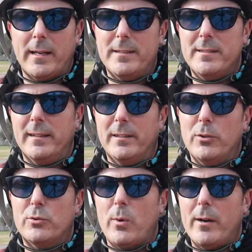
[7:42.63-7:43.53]
I just think that
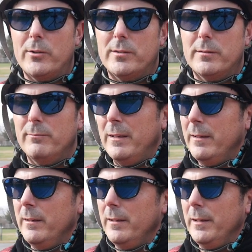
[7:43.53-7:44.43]
those riders
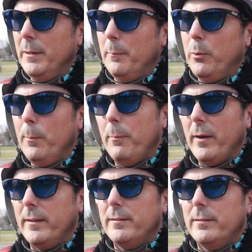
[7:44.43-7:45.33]
put
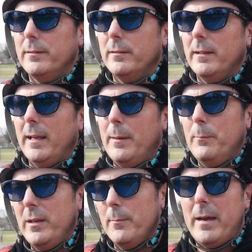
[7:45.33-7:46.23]
bikes and
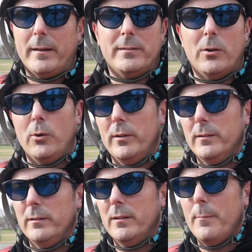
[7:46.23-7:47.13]
BMX
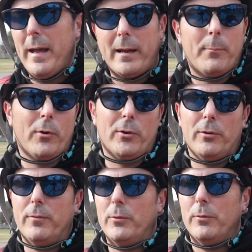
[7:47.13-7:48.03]
on the back burner
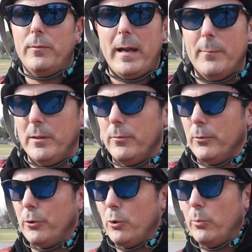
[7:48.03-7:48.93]
for their family, for
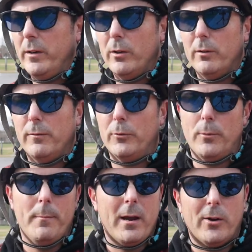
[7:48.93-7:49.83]
their career, for their
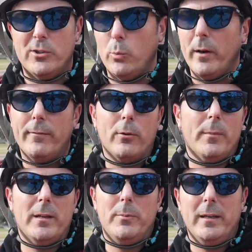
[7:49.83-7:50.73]
marriage, whatever it
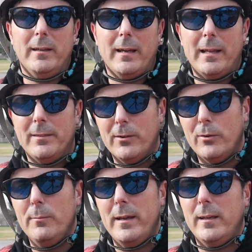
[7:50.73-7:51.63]
might be, and
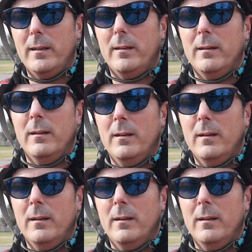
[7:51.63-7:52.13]
they're making